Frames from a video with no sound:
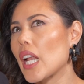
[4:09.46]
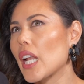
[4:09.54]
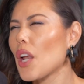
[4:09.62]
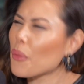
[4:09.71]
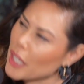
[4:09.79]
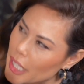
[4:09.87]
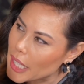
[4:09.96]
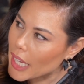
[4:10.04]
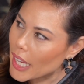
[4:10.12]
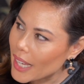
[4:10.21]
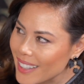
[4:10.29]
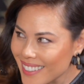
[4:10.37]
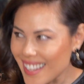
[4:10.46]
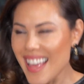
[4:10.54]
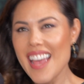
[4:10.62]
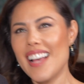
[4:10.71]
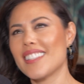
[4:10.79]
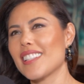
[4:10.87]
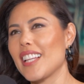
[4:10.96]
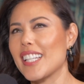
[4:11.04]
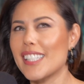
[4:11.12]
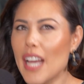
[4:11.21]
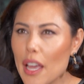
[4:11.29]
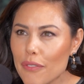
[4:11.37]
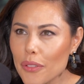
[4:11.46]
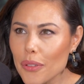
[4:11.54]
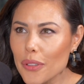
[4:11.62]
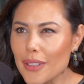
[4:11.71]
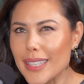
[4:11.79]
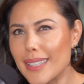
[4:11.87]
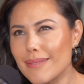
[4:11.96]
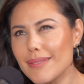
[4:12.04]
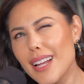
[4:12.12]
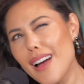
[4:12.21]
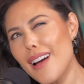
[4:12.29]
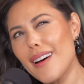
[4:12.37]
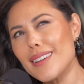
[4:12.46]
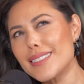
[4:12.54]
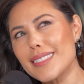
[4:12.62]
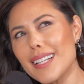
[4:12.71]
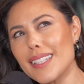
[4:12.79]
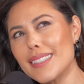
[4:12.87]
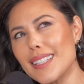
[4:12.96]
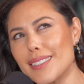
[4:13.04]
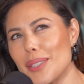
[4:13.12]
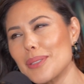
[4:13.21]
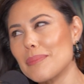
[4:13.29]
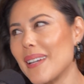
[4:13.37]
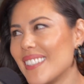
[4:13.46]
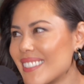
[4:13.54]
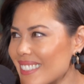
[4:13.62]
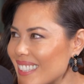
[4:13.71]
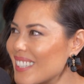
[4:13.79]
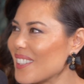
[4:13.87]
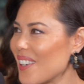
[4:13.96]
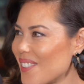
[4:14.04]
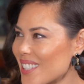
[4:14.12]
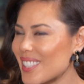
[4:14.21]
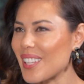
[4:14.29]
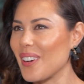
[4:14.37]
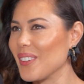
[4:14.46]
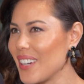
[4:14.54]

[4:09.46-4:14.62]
not really. Is it like Thai food? Like, no, it's not so spicy, And so,